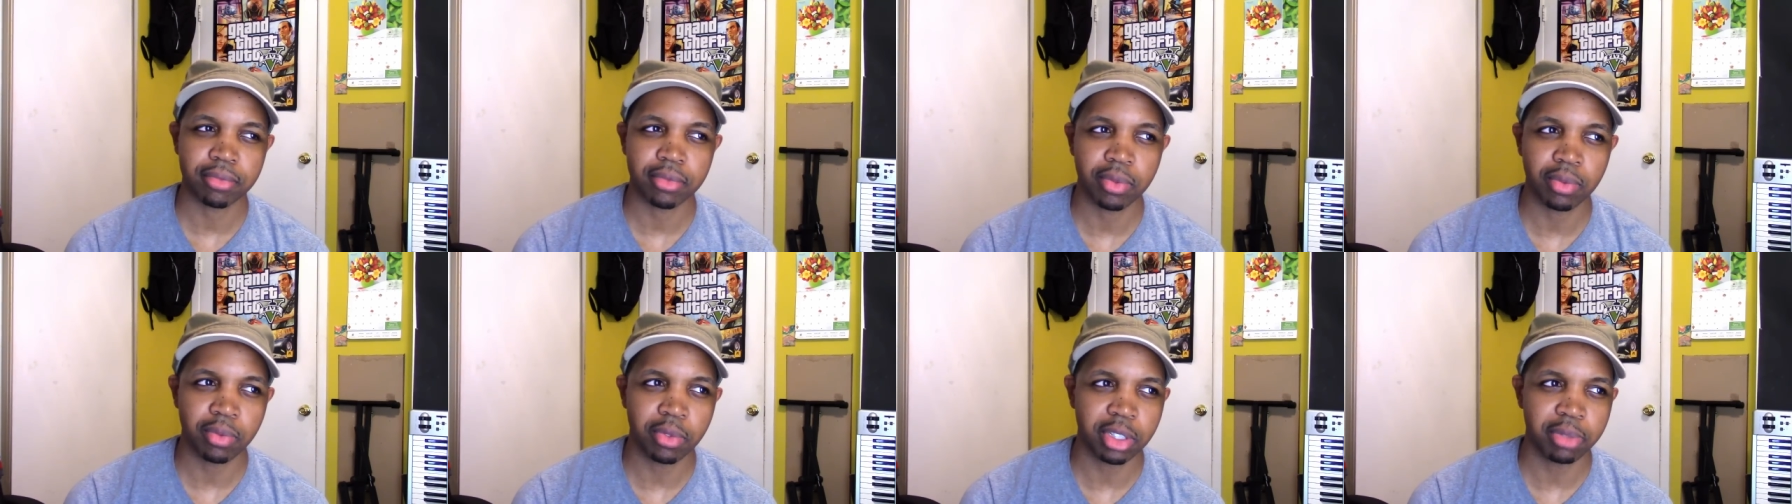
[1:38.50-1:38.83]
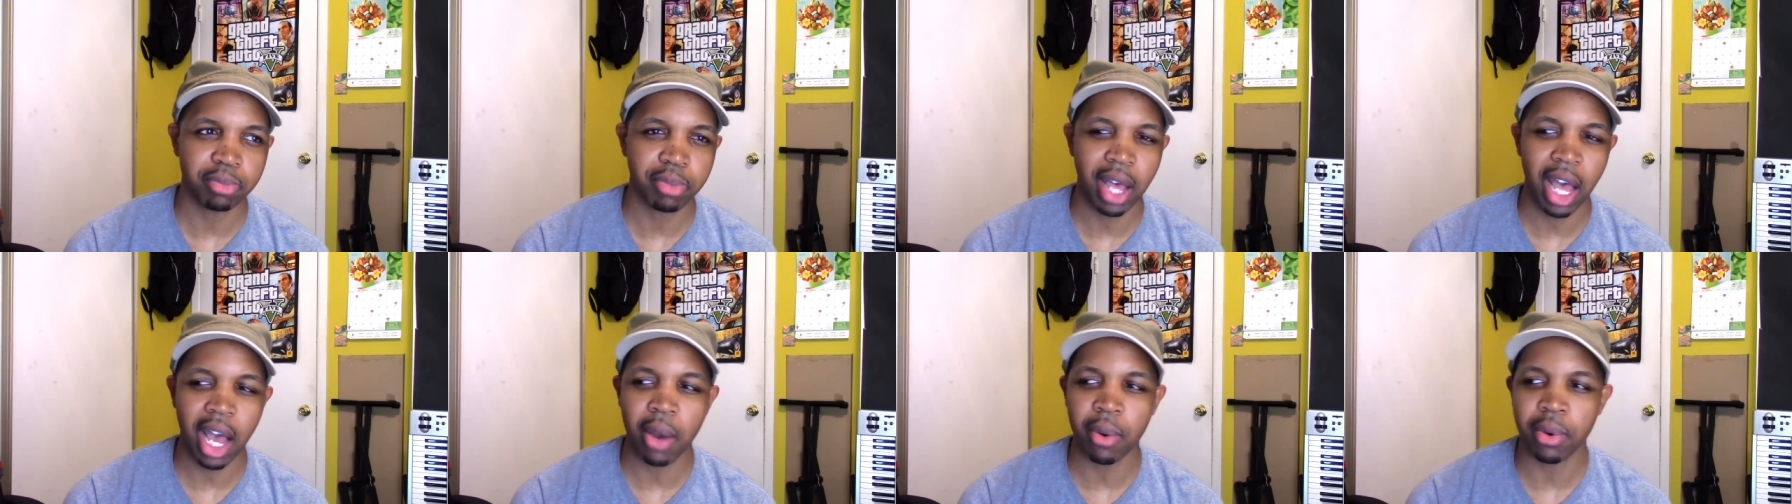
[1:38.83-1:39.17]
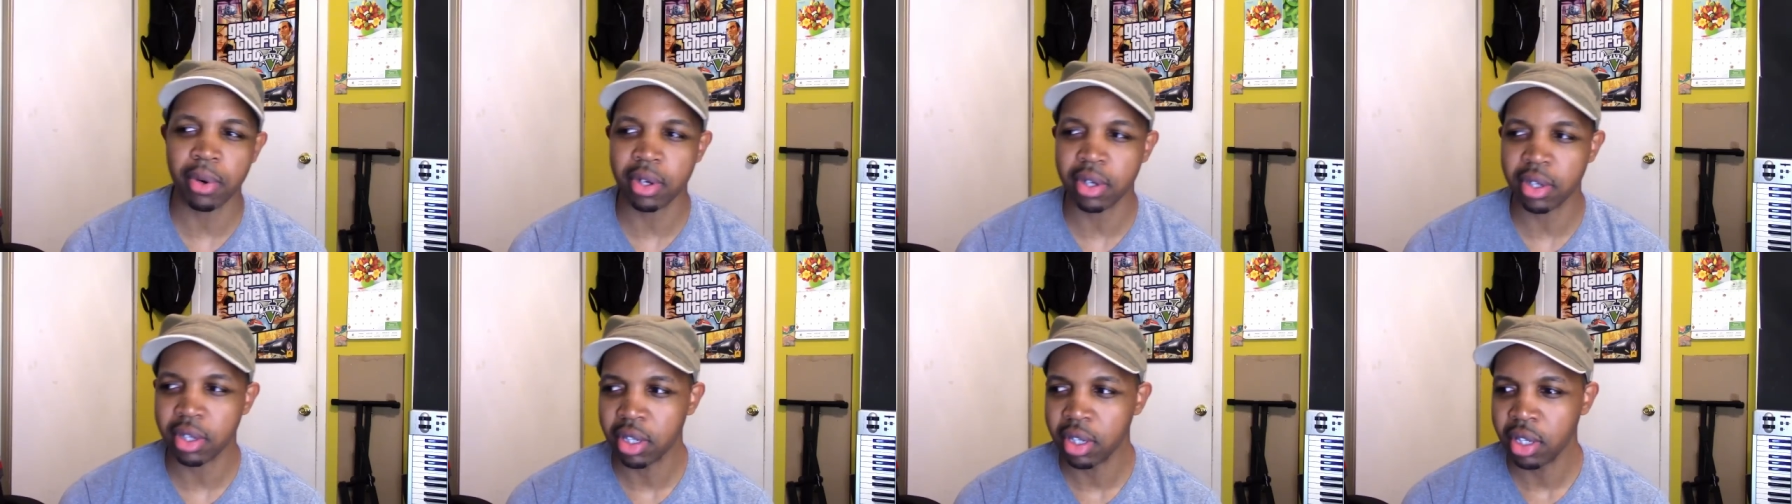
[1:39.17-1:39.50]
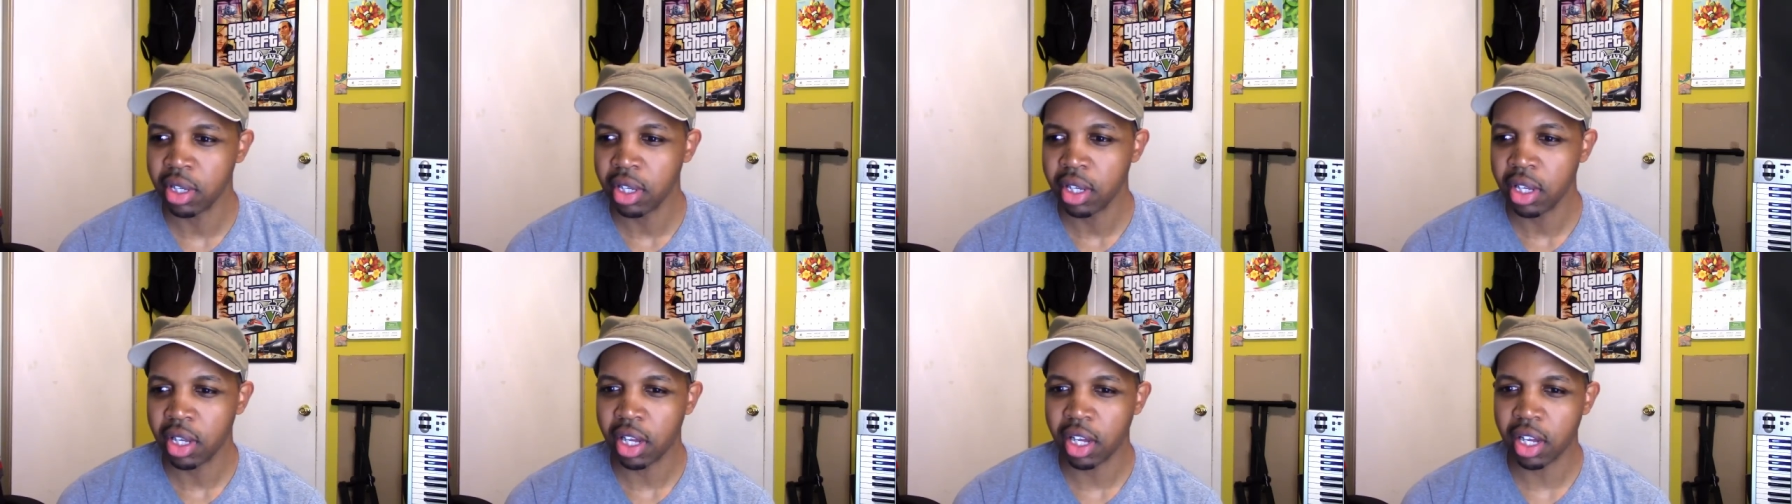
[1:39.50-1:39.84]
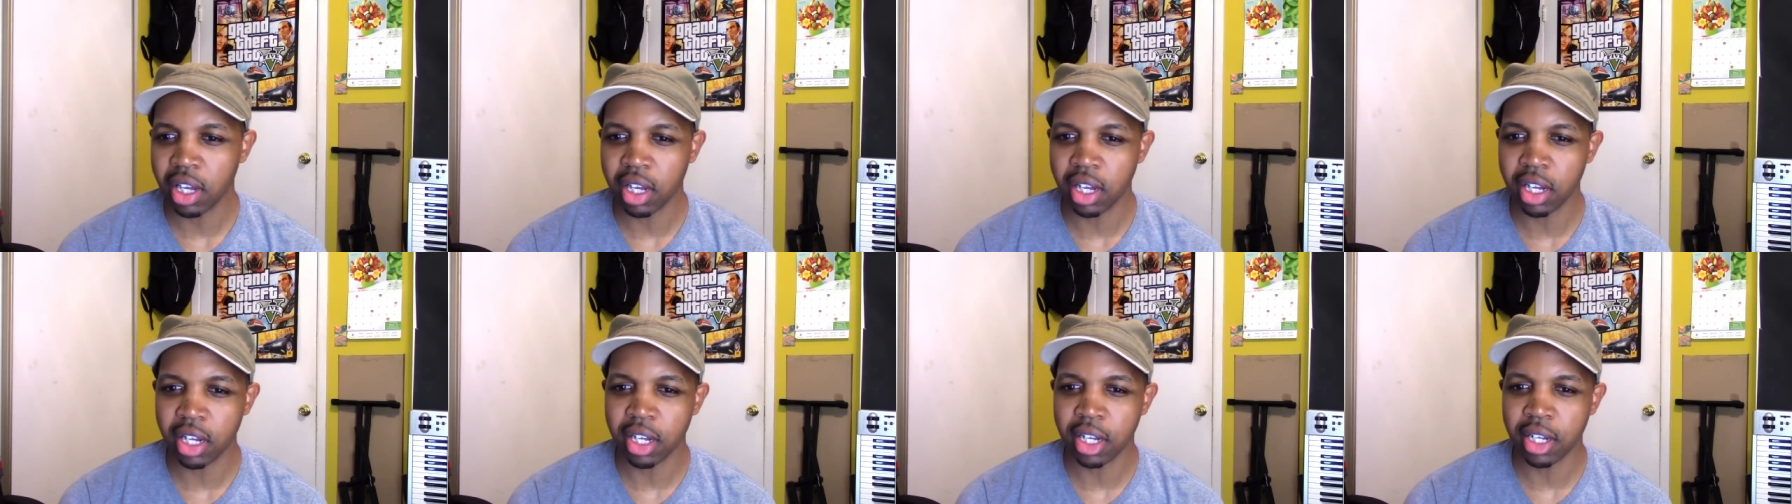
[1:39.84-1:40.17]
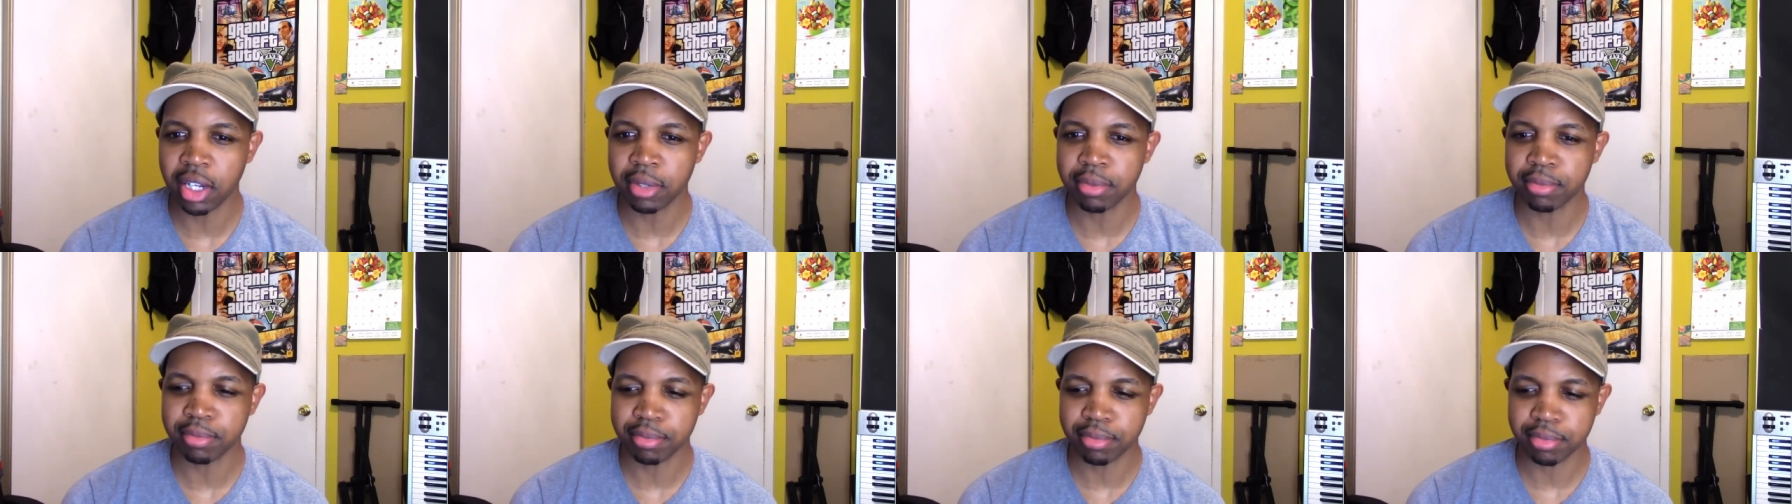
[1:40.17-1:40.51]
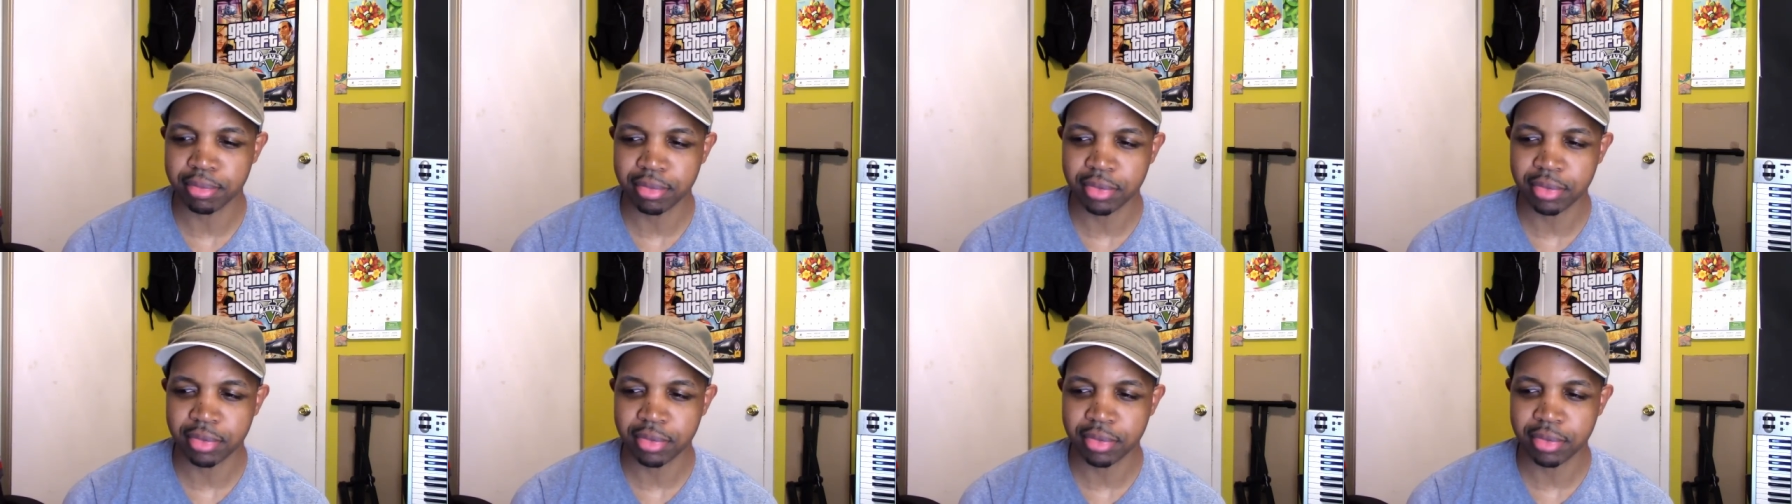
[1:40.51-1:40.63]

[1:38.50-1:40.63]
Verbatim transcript: was powered. Um,